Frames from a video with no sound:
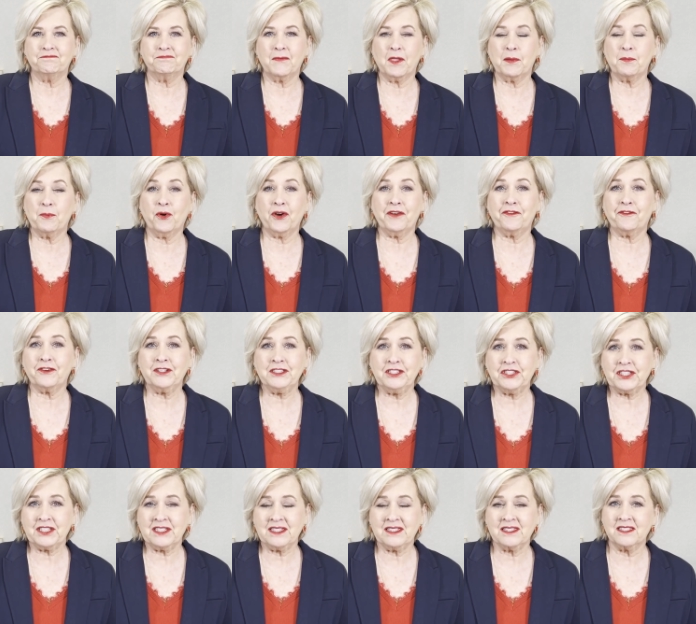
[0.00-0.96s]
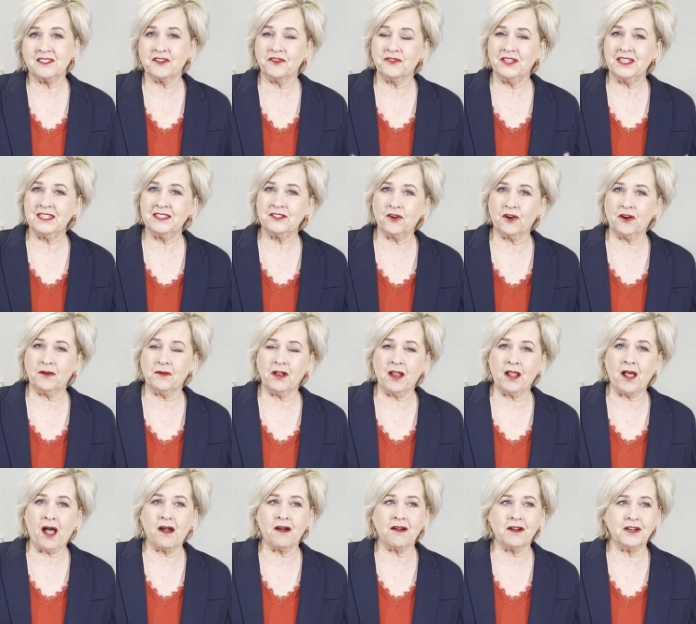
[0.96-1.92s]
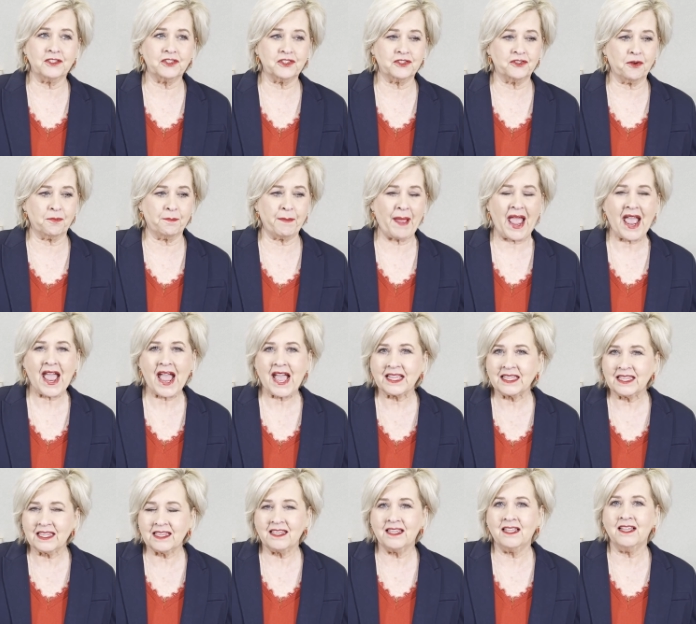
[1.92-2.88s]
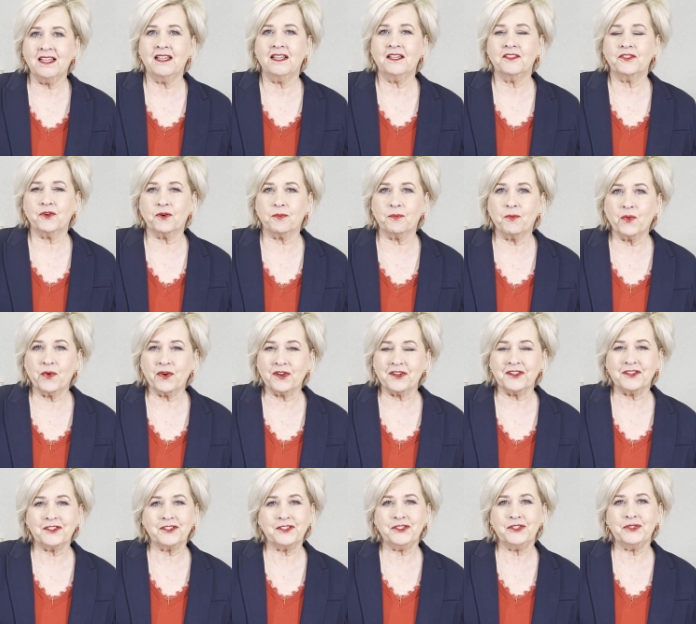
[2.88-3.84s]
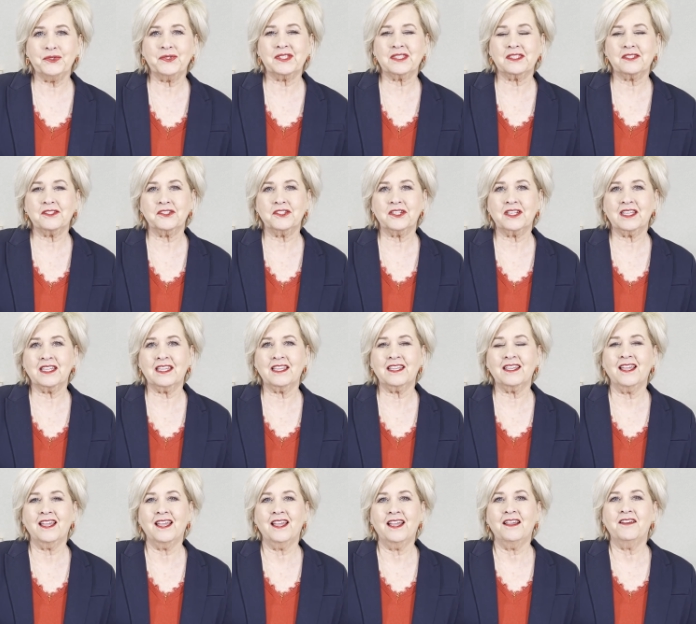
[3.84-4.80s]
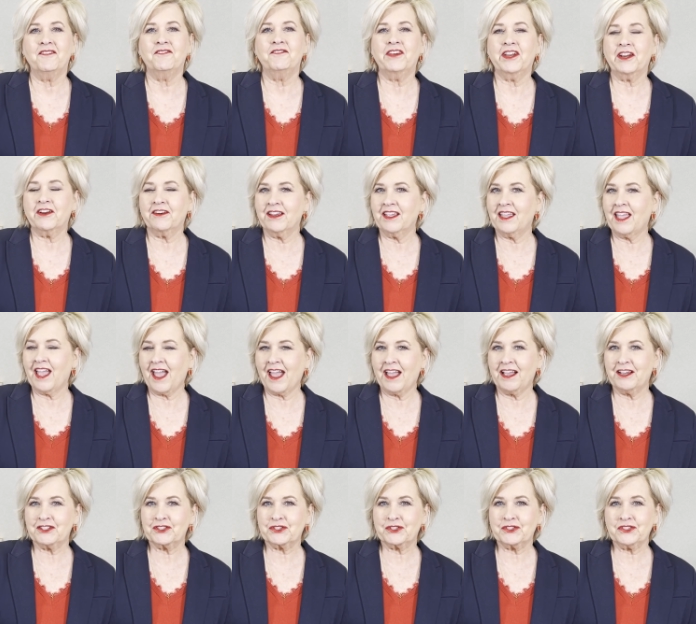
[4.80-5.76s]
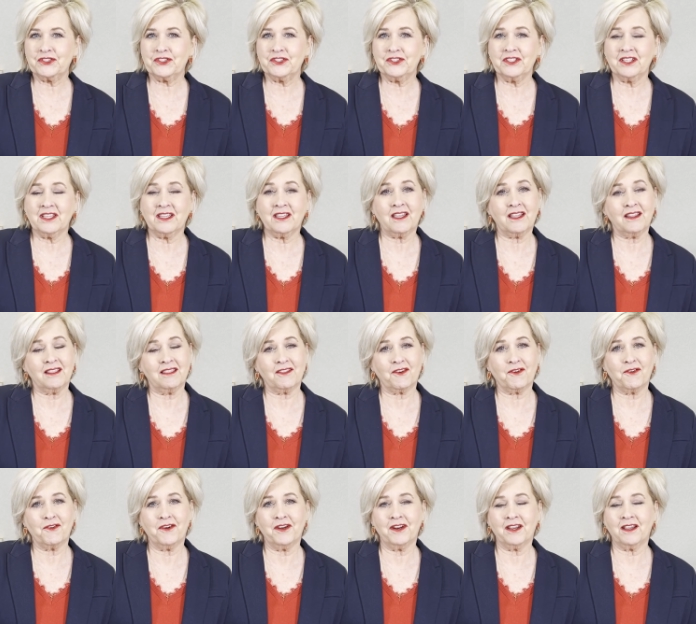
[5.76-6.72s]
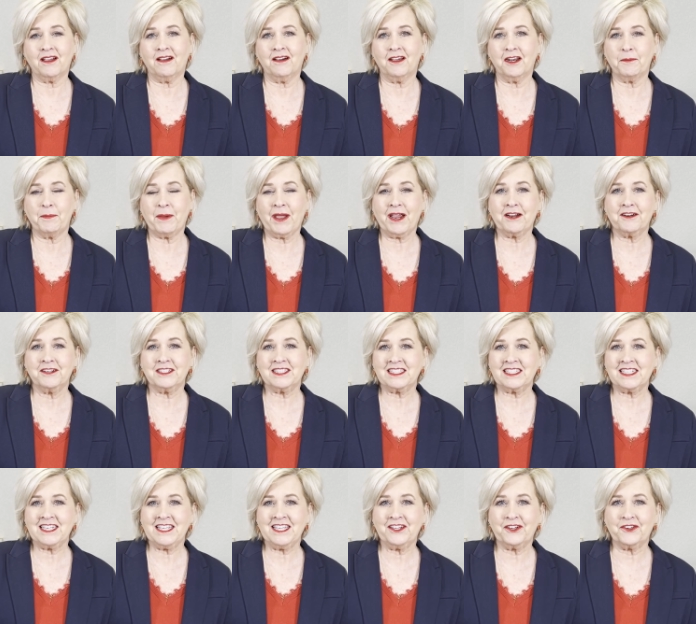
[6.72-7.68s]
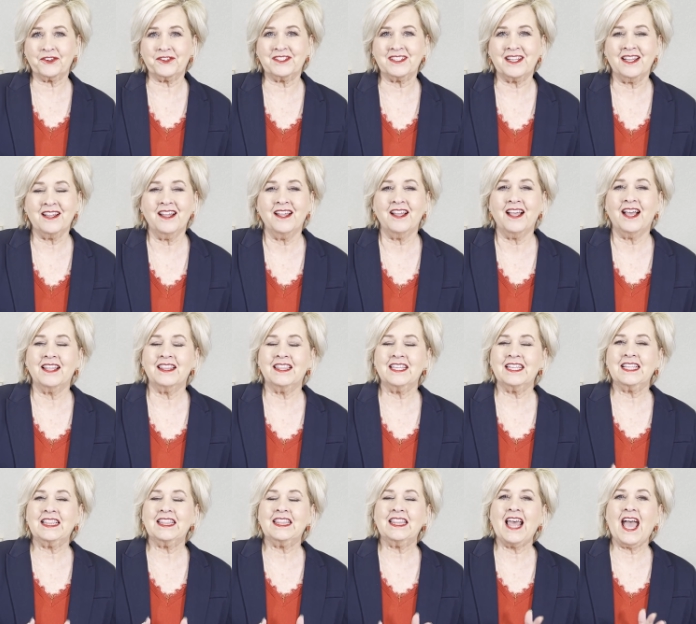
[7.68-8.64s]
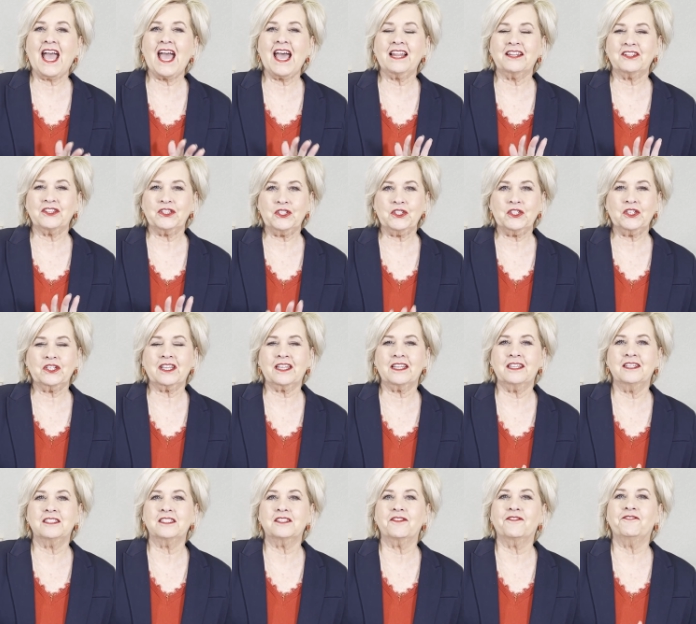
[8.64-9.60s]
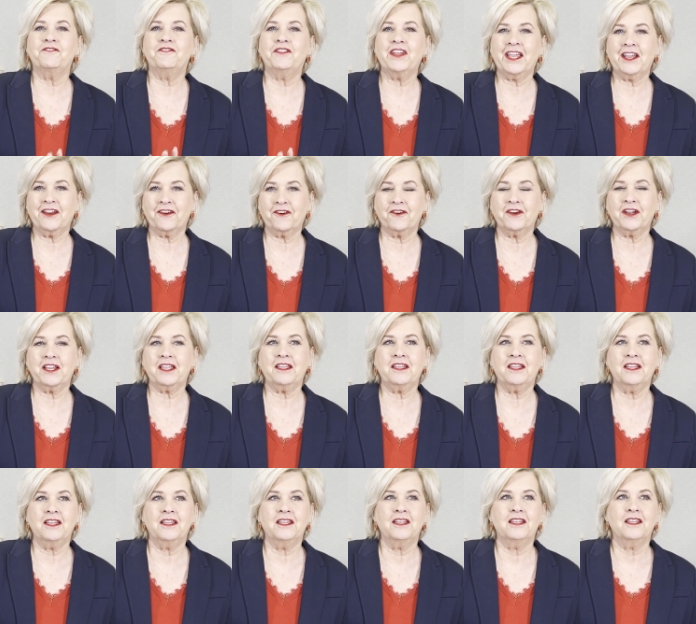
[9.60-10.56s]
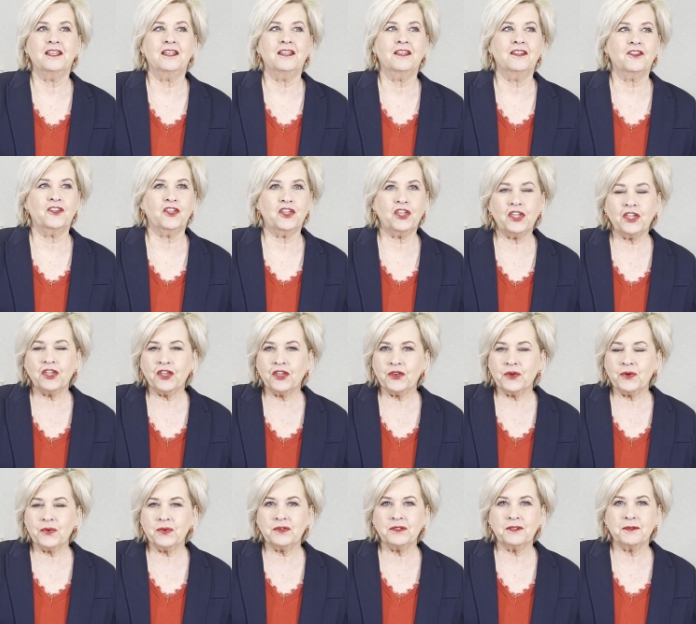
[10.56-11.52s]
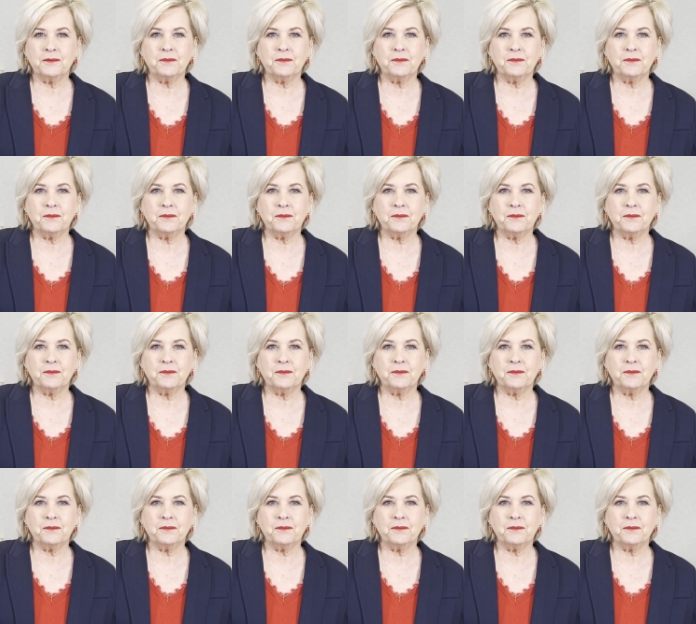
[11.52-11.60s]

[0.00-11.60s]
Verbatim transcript: boyfriend jeans. So these are large, they're baggy, they're more loose looking, very casual looking, and throwing on a pair of sneakers. I think that look is very cute.